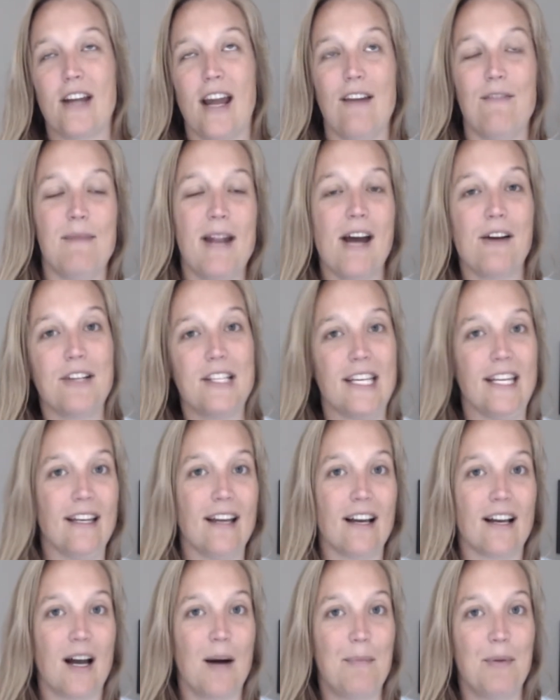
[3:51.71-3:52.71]
I've now seen
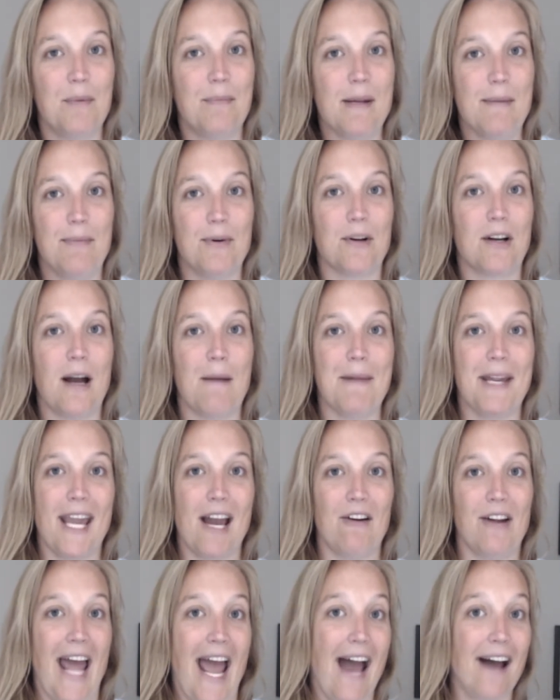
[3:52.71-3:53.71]
a couple people coming
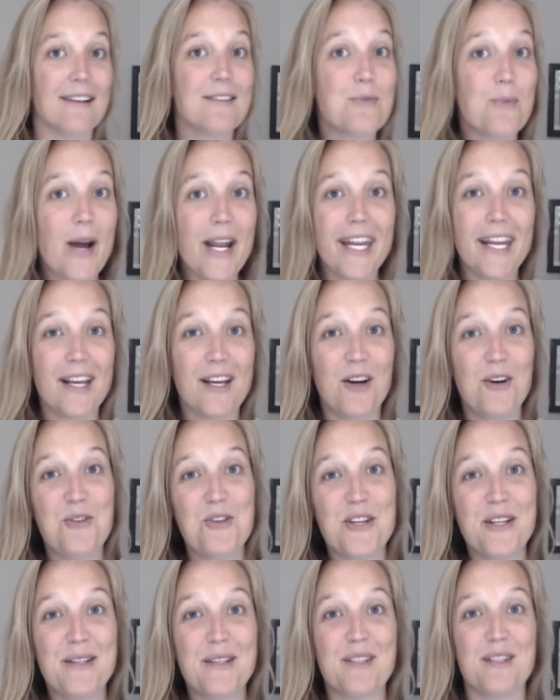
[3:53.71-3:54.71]
out as wedding
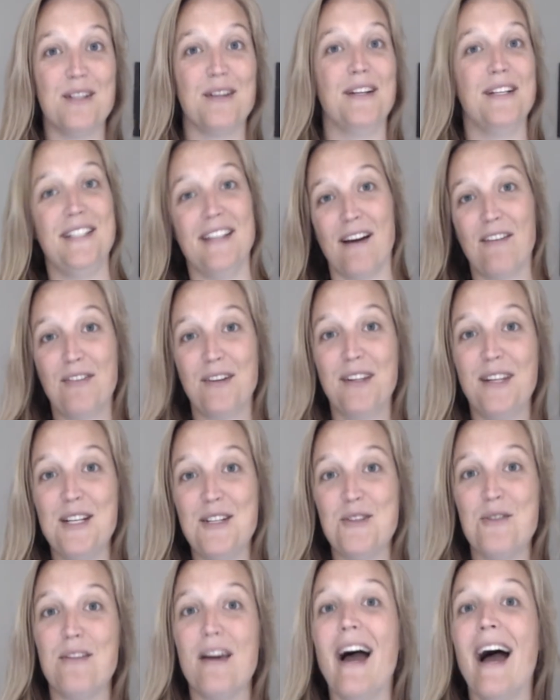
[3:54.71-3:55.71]
coaches, so you could definitely
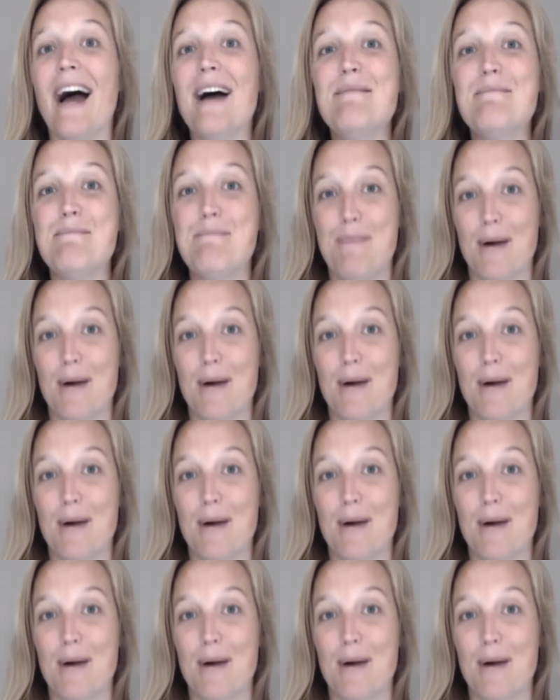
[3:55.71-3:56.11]
do that,